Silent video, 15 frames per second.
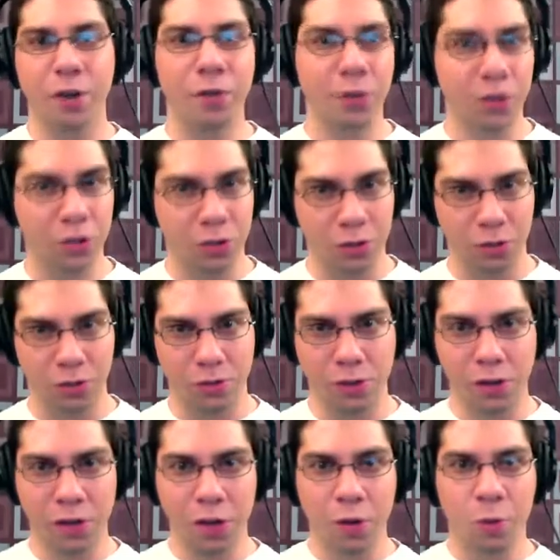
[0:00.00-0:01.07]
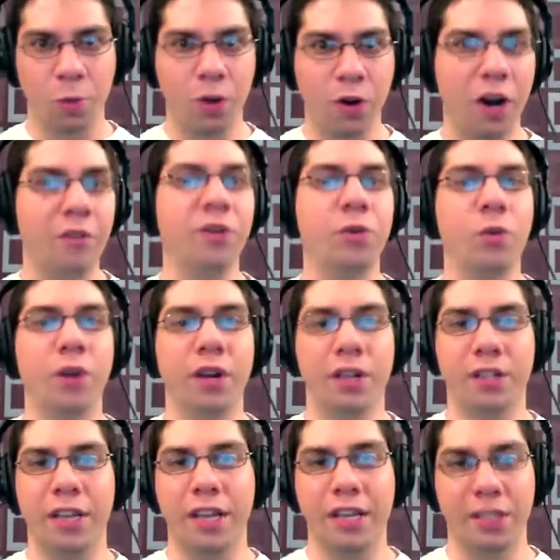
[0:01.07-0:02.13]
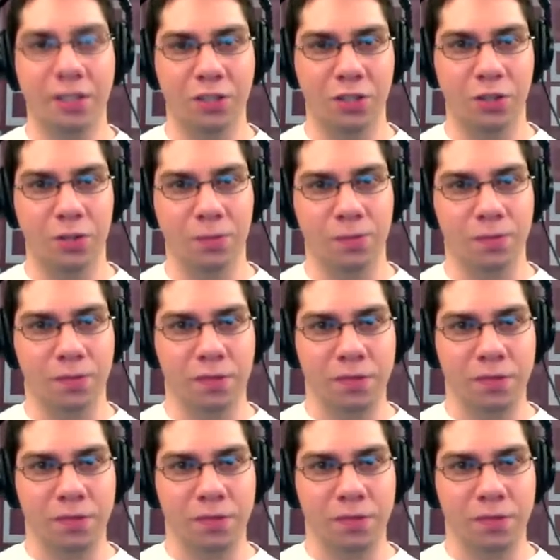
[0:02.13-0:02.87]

over to wherever you want to take it to.